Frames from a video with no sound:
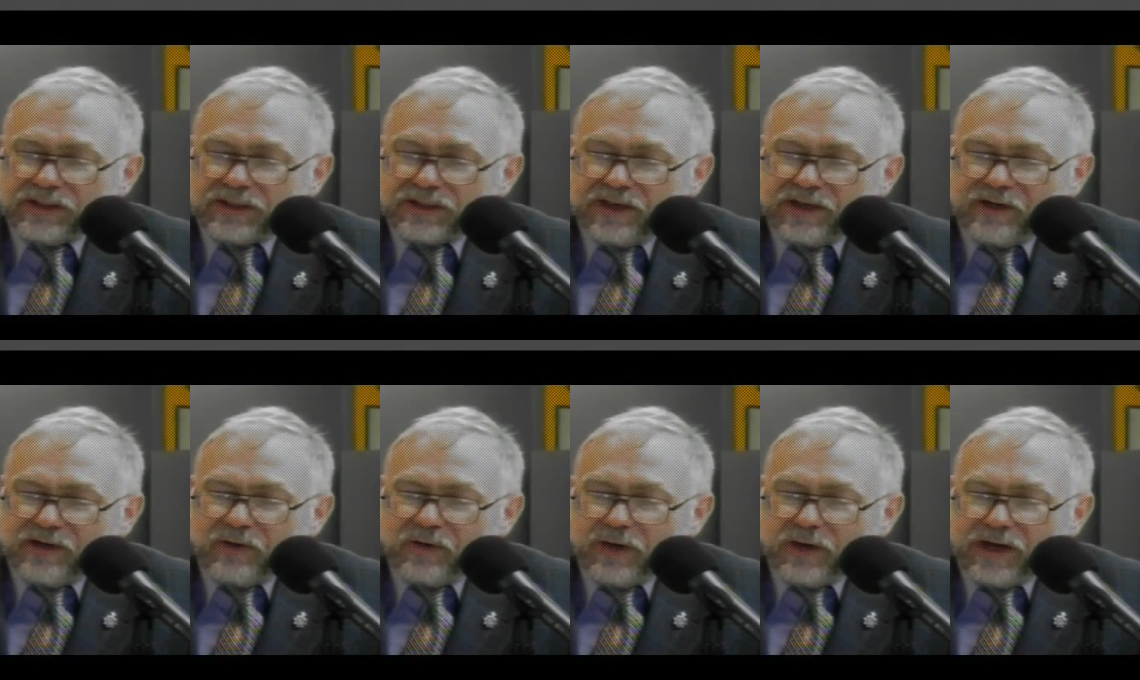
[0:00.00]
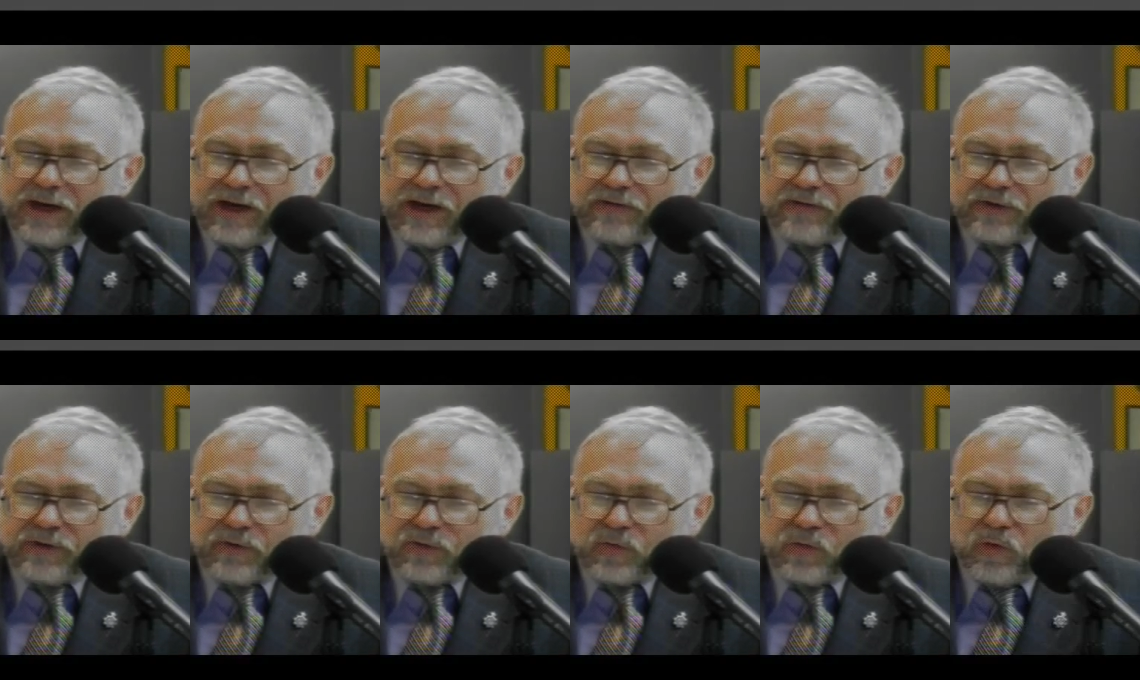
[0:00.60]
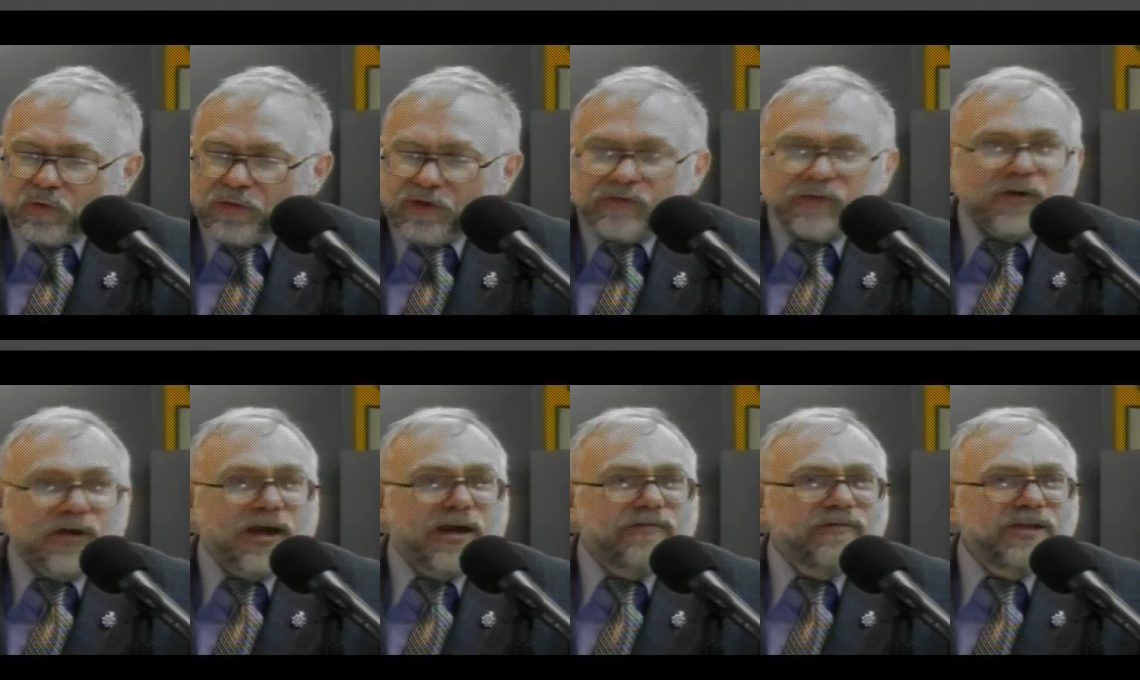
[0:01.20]
state going after a woman for
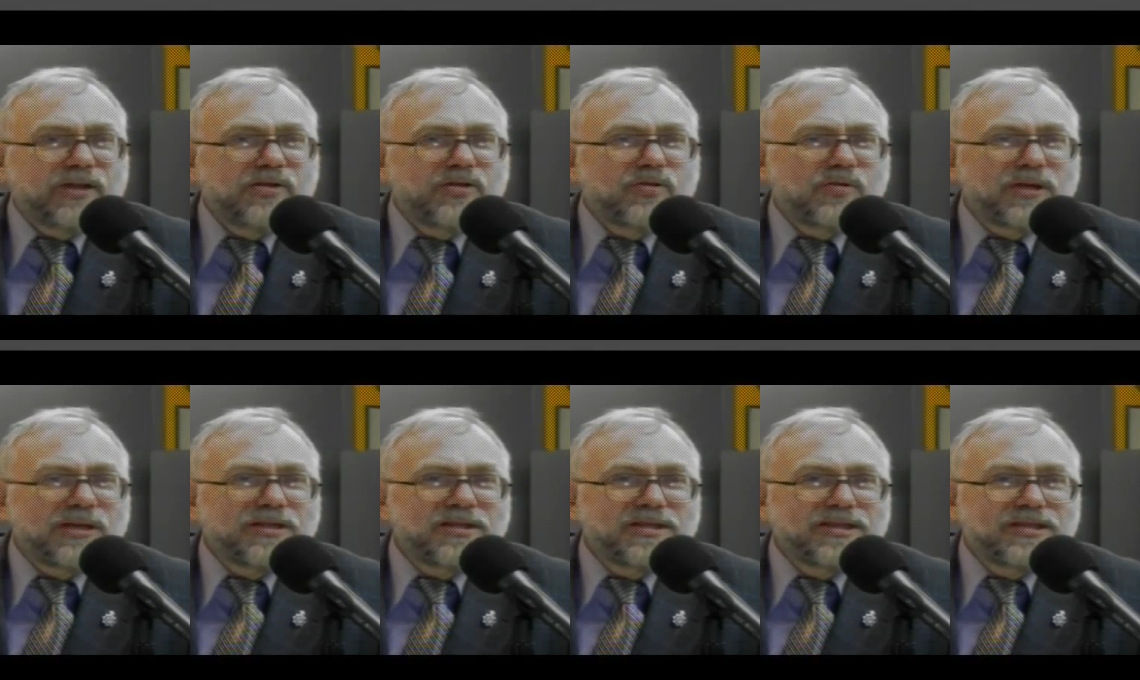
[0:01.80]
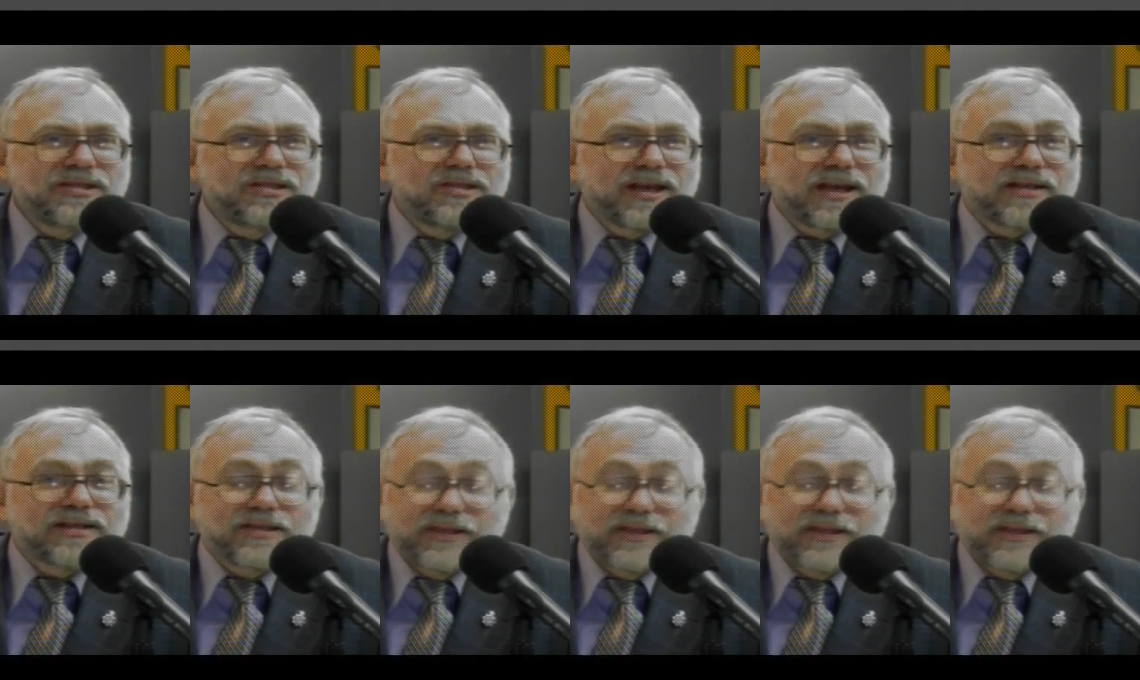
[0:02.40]
having noisy sex,